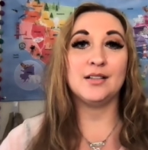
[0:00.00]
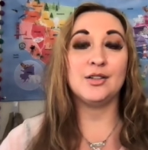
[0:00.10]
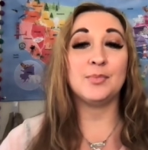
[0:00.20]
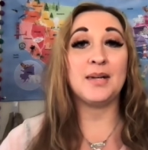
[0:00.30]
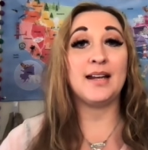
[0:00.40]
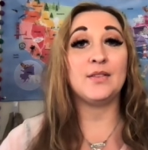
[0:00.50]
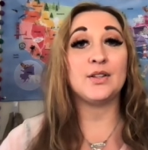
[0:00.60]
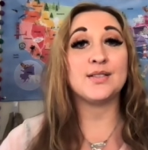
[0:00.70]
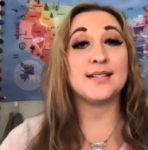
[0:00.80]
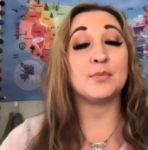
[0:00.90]
behavior
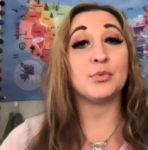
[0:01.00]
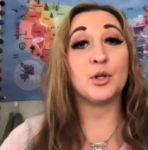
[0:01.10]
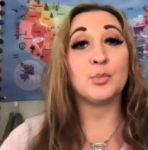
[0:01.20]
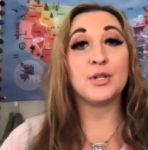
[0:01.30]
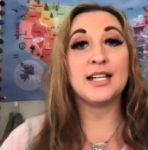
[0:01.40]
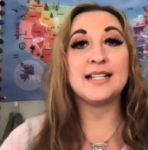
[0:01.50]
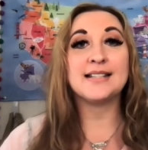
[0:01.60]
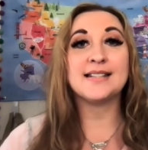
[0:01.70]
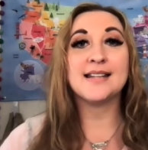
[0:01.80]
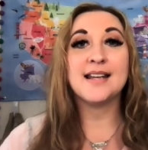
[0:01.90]
is
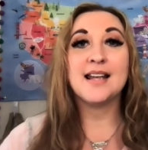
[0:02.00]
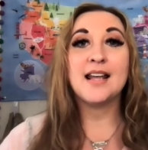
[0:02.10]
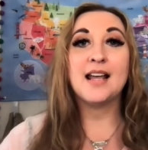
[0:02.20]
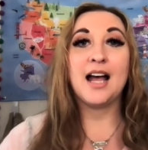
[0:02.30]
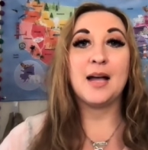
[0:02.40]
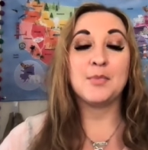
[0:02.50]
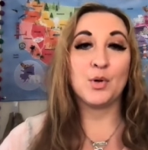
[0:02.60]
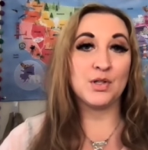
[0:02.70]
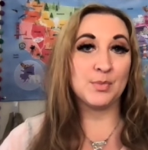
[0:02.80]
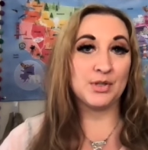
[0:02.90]
inappropriate. I'm
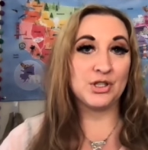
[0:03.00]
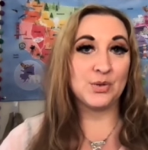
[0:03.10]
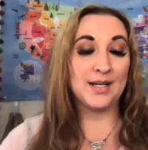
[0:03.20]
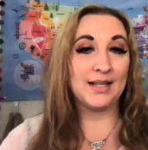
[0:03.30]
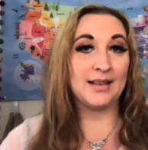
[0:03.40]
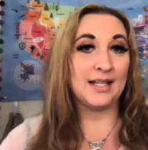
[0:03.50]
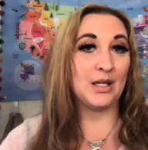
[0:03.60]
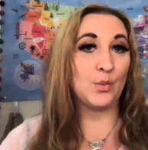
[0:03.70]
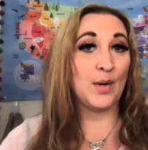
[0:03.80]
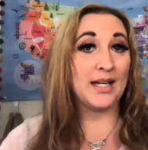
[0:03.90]
going to put you in
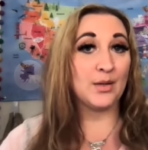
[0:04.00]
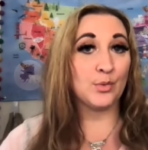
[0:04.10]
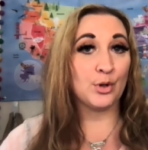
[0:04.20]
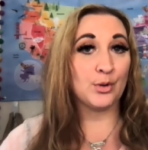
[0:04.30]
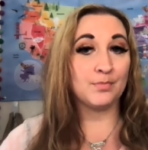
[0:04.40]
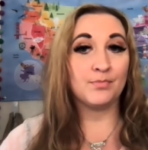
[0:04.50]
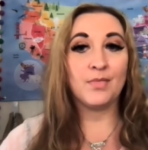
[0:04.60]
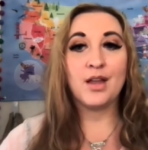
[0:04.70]
the waiting room